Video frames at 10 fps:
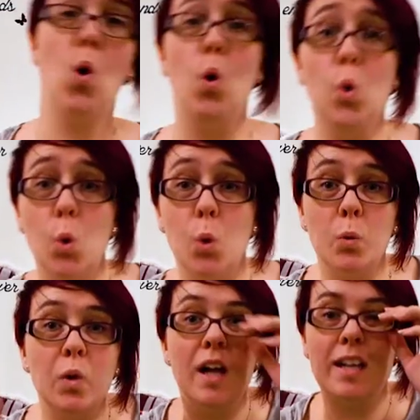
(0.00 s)
Ooh,
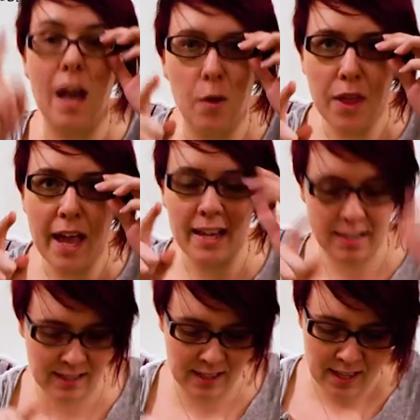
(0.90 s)
now
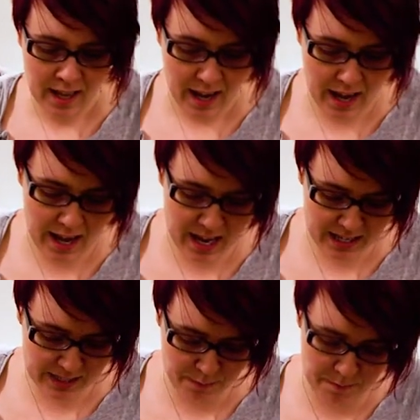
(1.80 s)
this
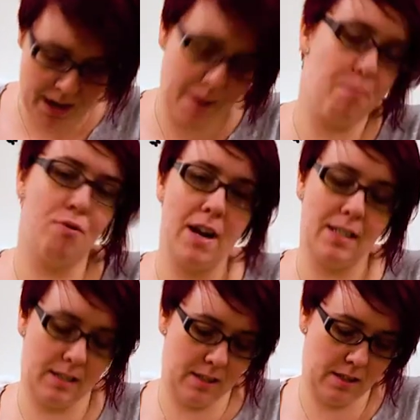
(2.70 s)
is my
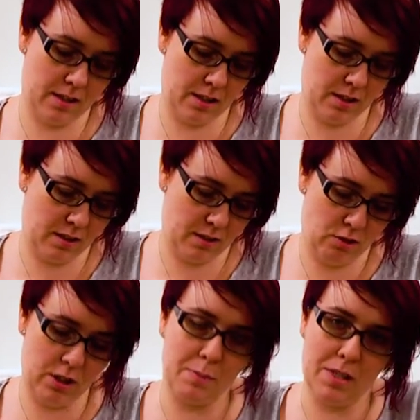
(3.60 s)
present,
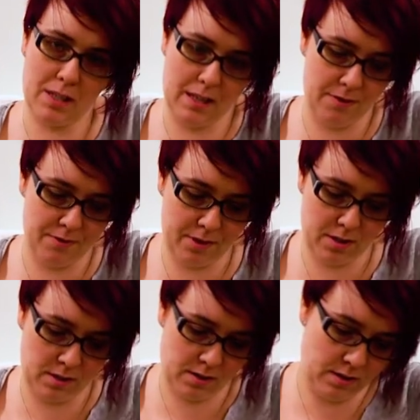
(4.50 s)
Christmas gift,
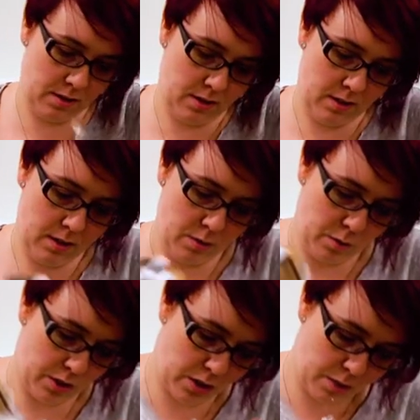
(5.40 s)

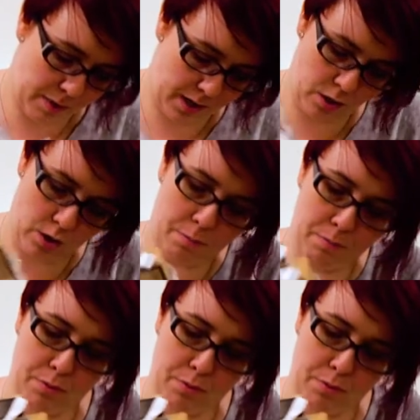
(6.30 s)
which is my cup.